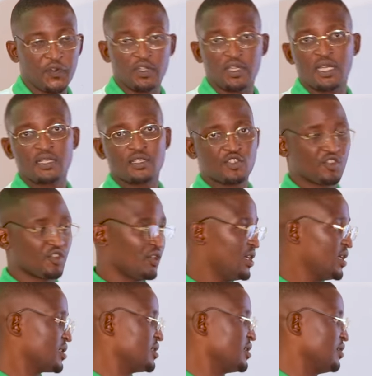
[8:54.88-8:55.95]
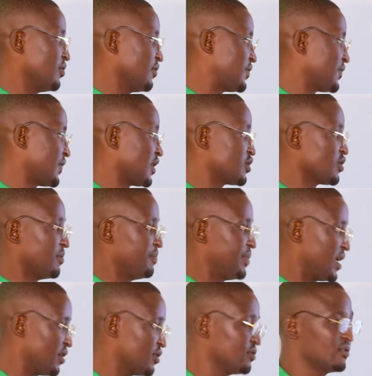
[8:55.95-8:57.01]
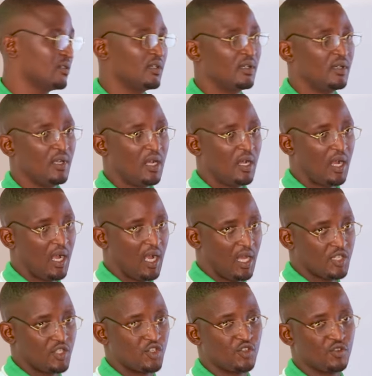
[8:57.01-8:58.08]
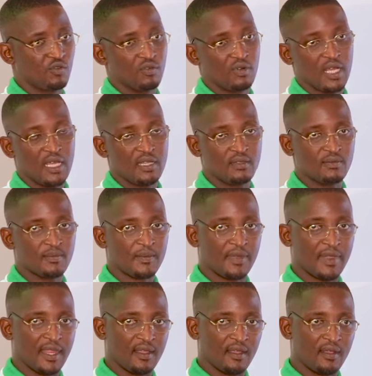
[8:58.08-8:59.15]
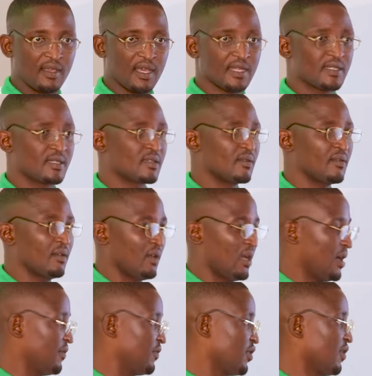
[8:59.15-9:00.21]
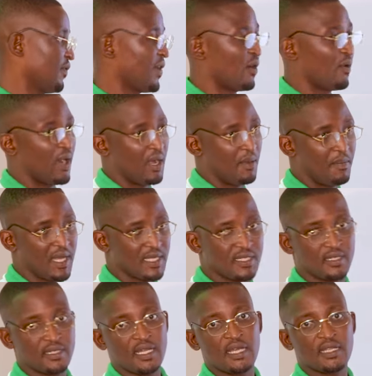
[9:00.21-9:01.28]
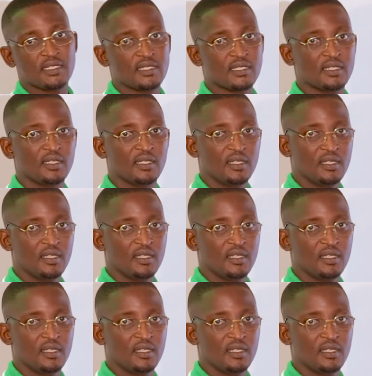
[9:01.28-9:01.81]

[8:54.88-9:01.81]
forget to hit the notification bell, as you can get every of our materials